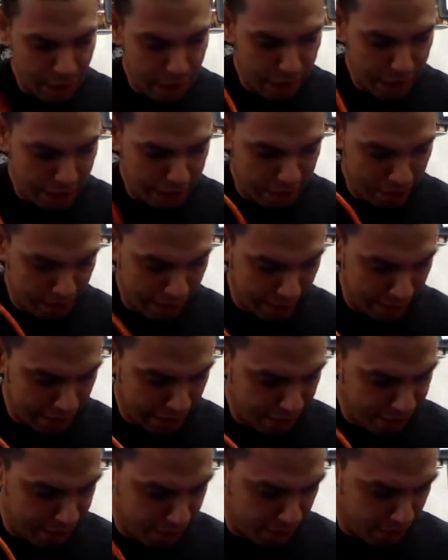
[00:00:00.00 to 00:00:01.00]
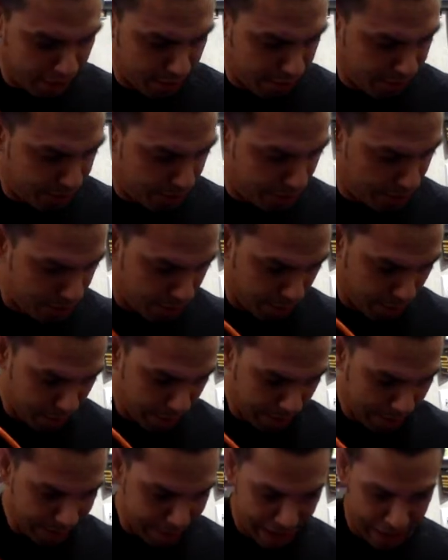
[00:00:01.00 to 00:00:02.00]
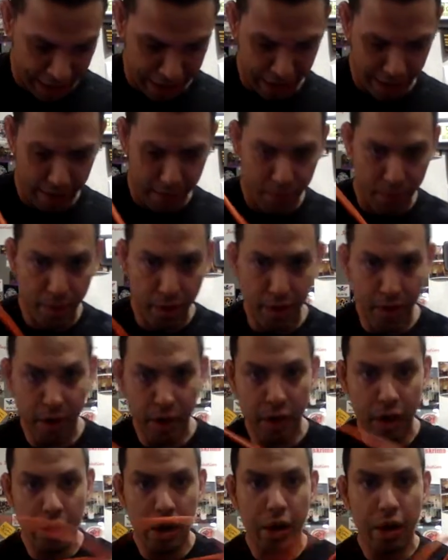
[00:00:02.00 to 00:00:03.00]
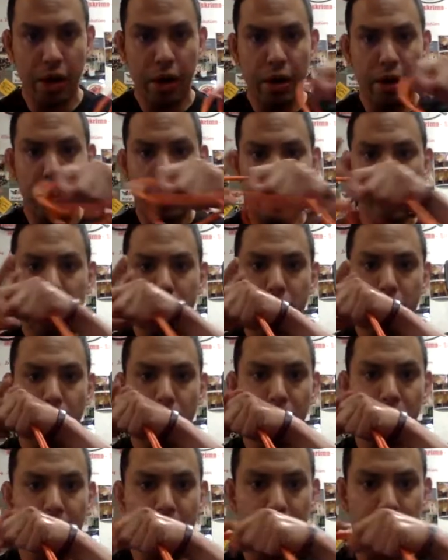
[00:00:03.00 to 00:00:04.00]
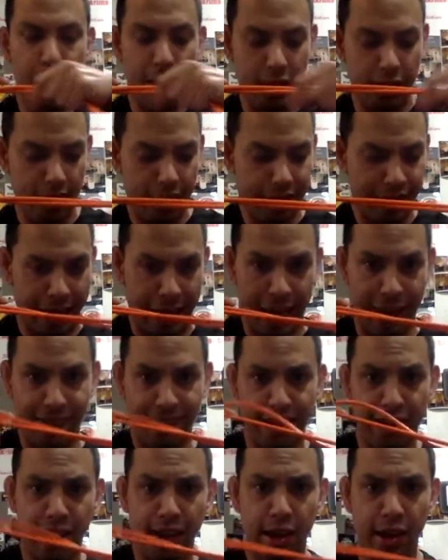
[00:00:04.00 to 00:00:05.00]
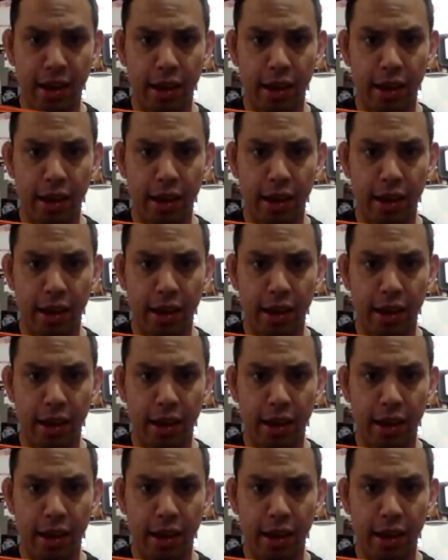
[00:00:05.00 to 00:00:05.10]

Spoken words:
things of that nature. So we're going to take it, I'm going to fold it tightly